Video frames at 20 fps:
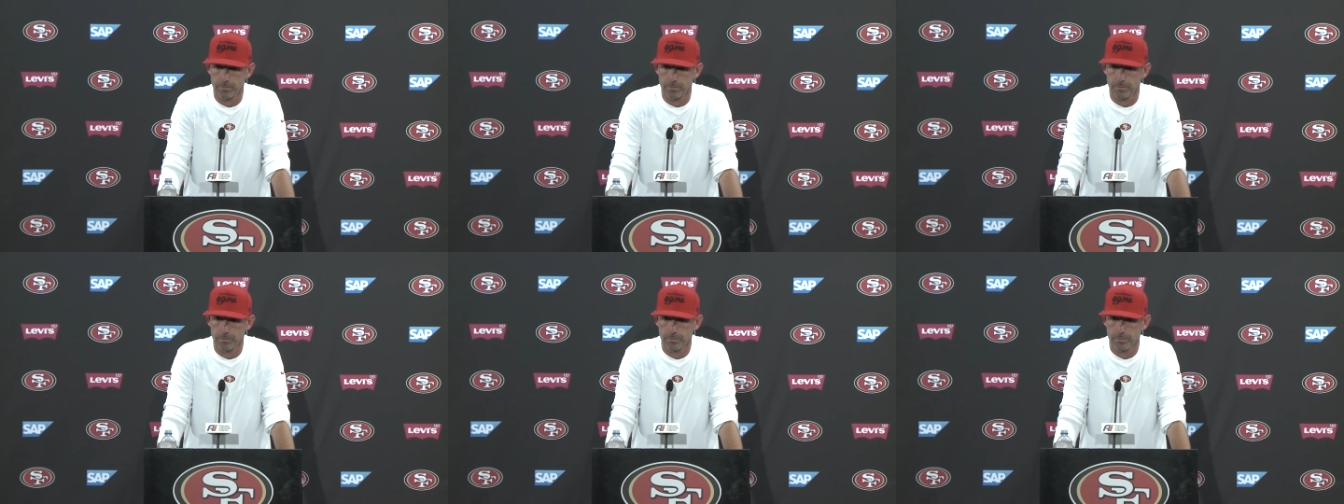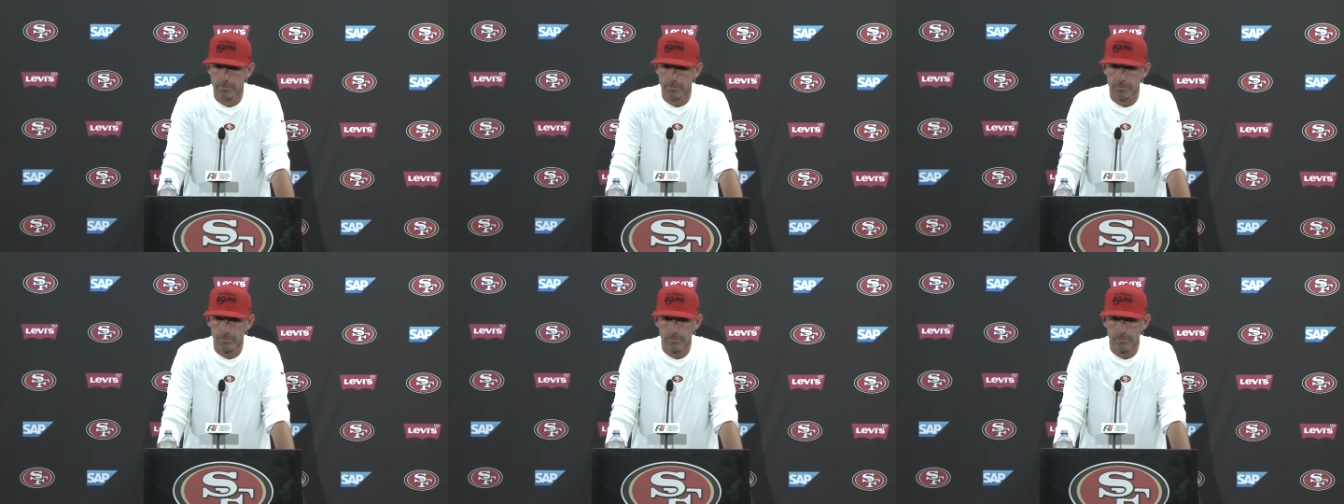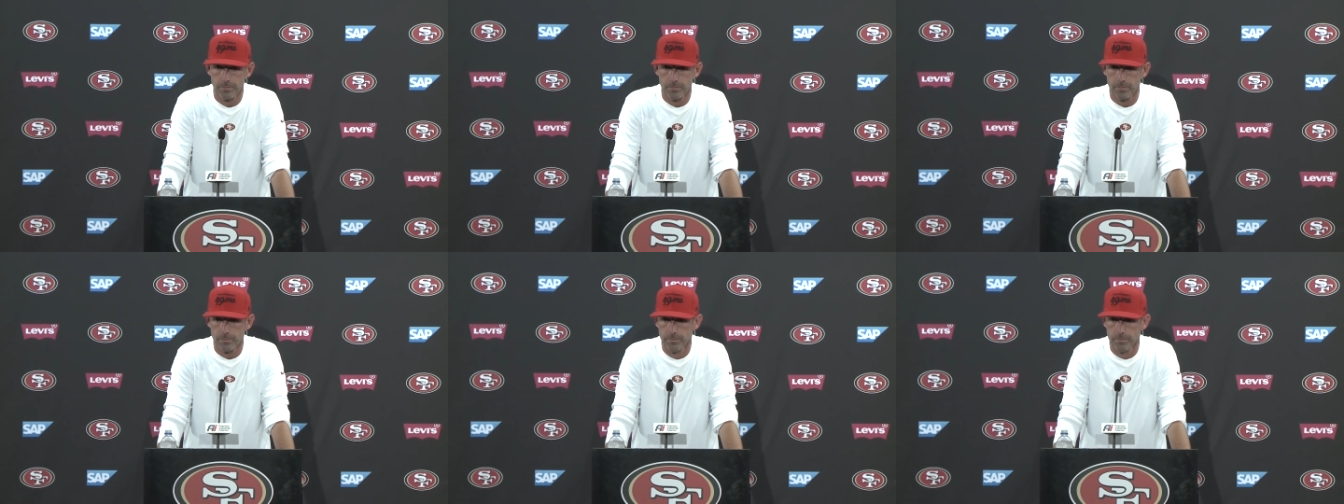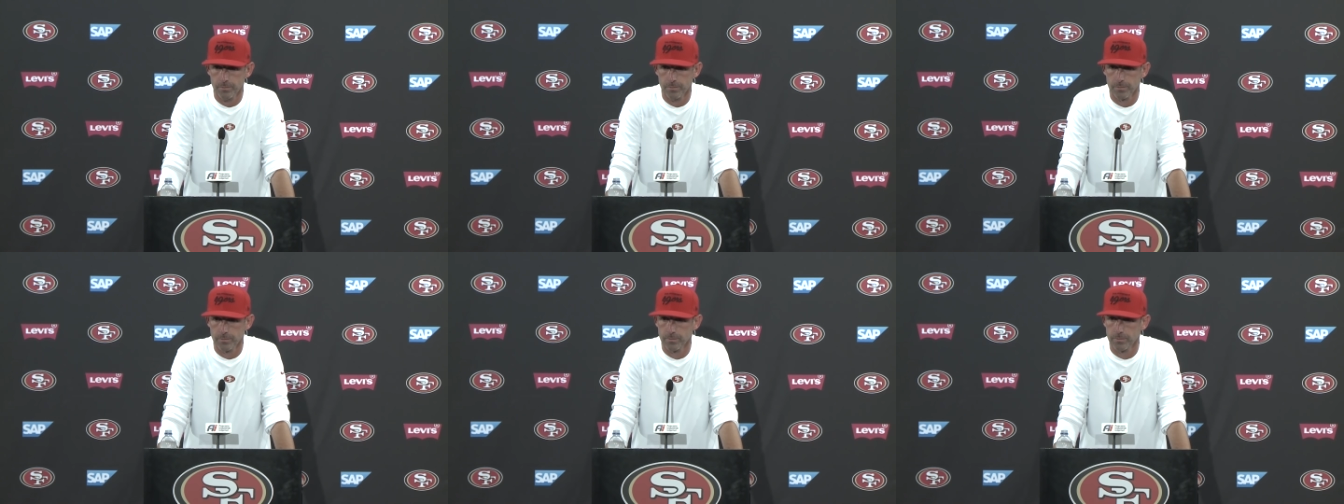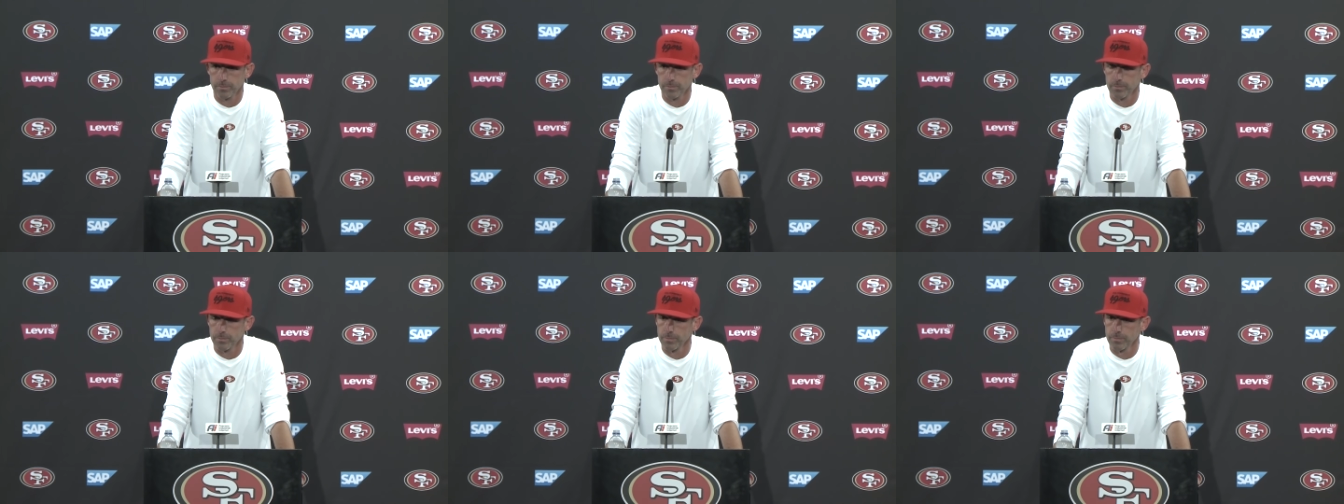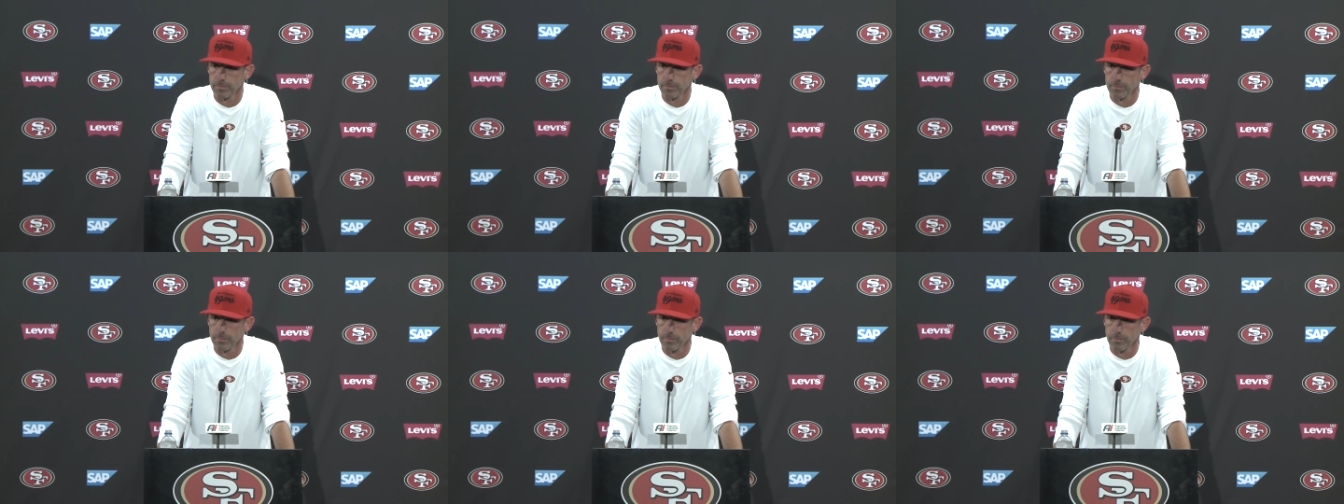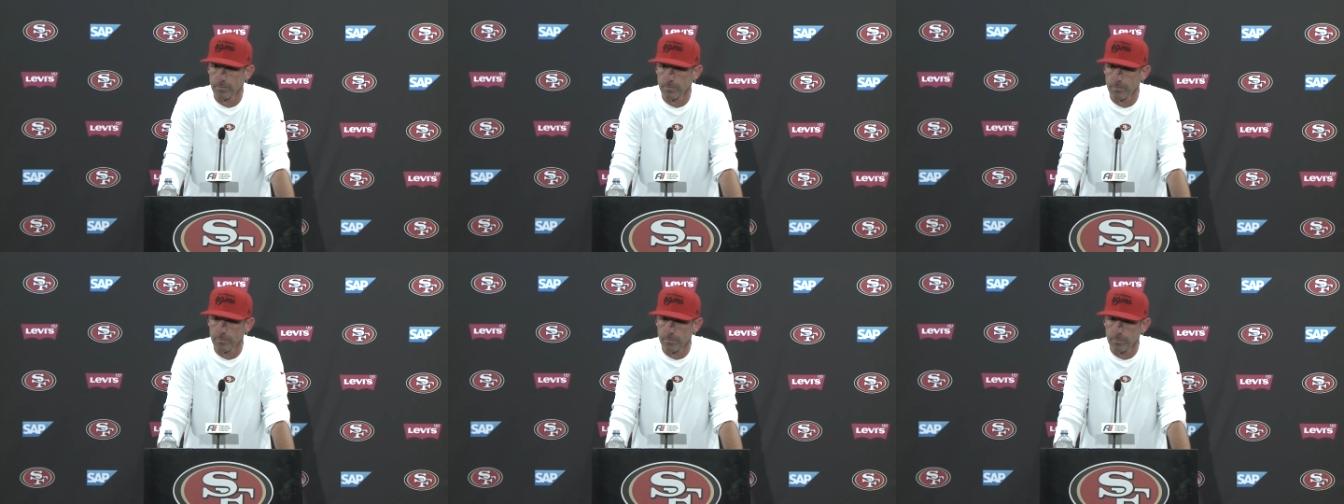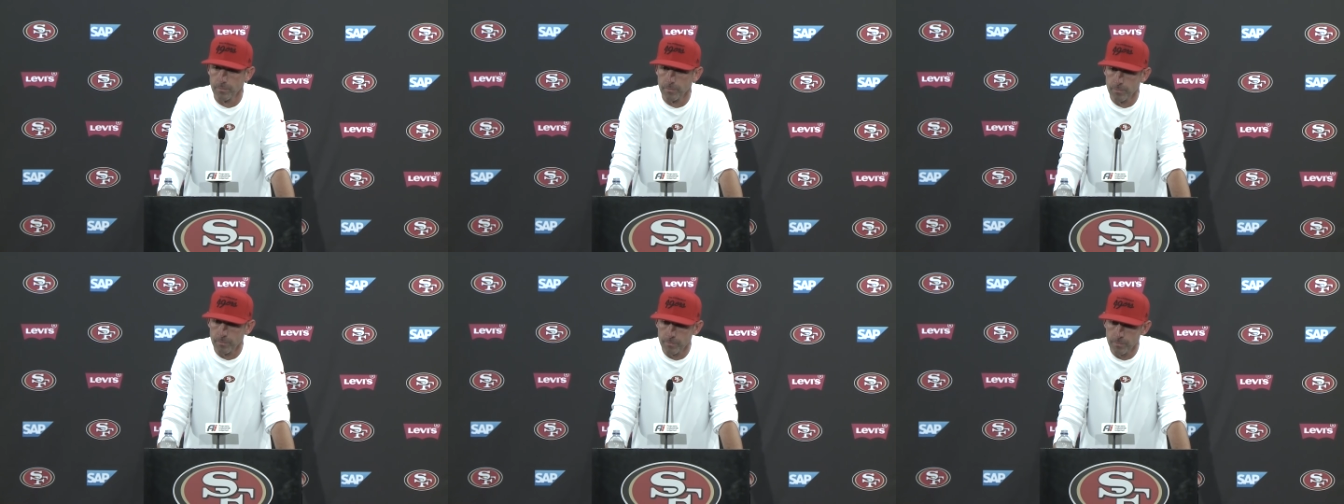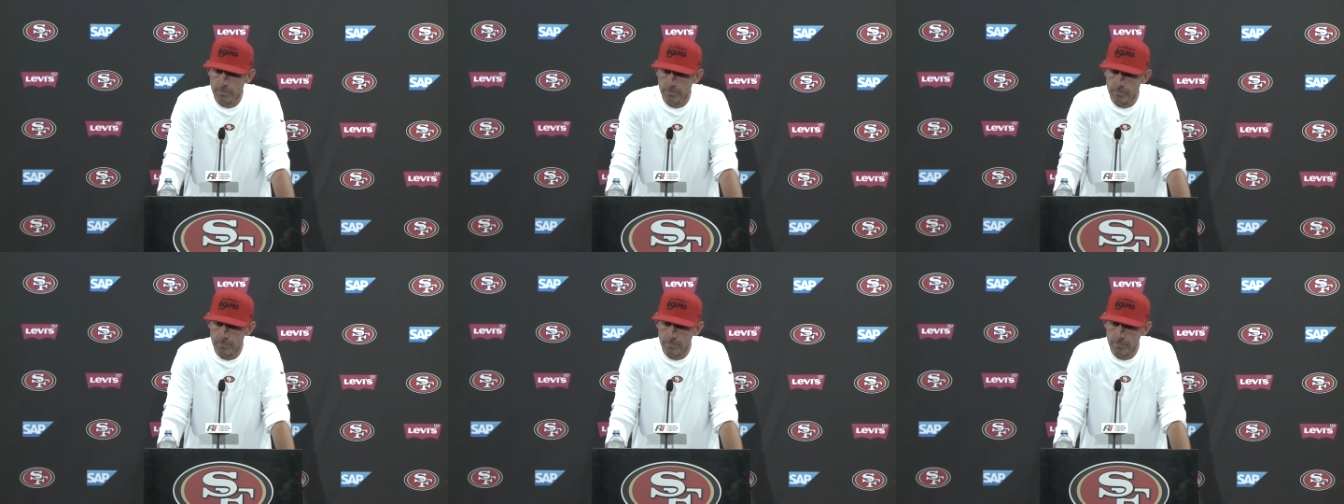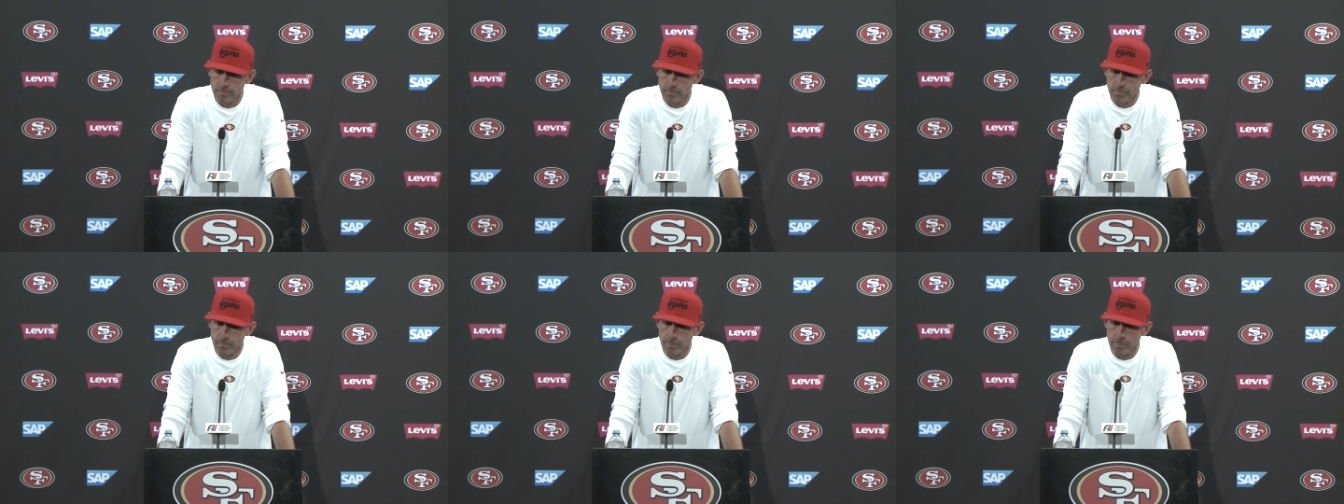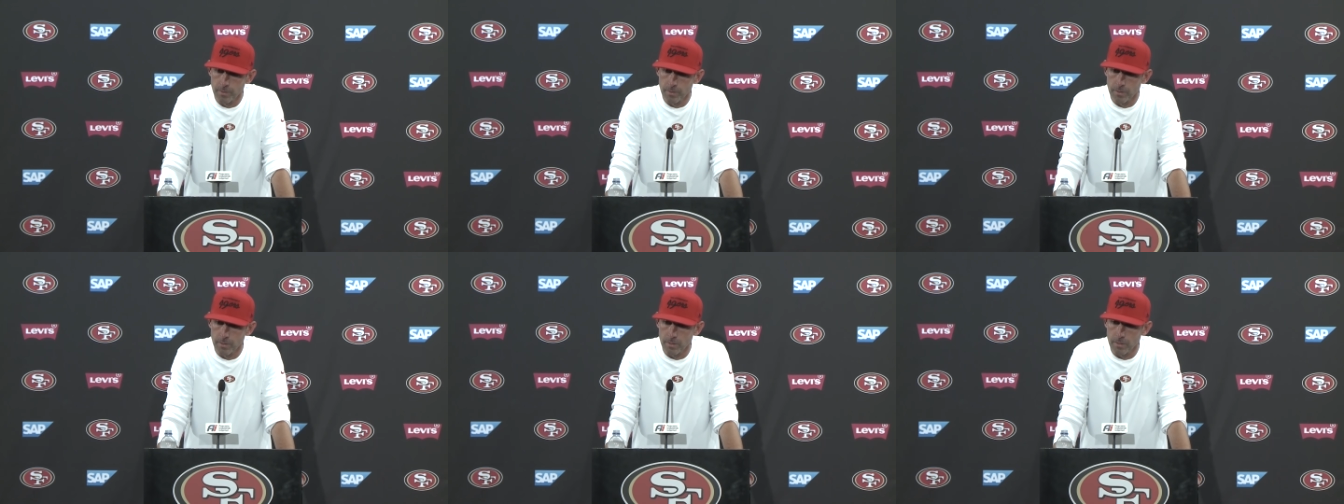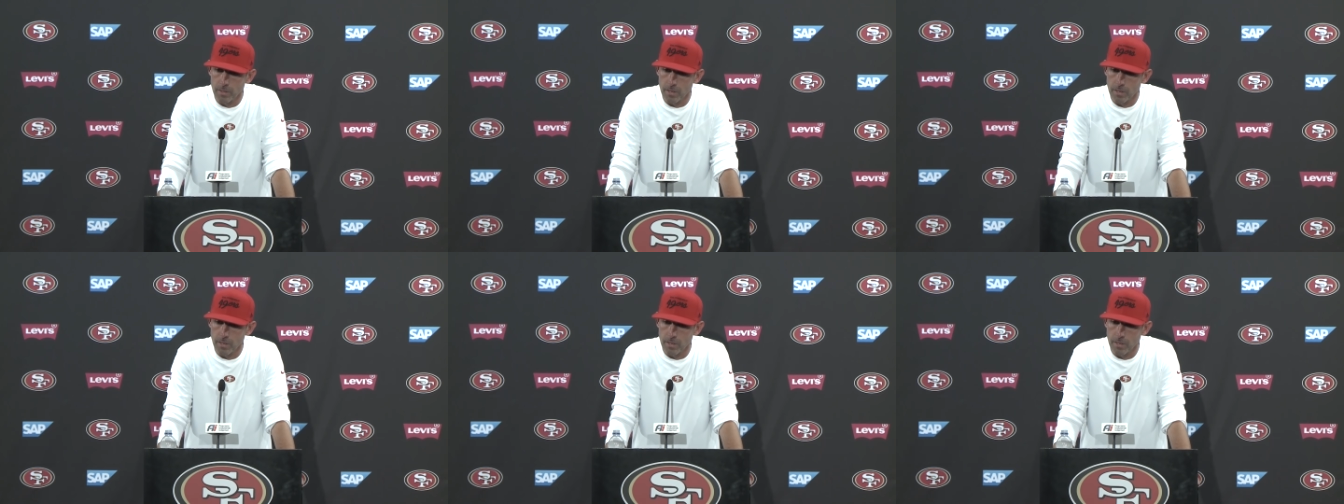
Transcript: what did you think about how each each quarterback played?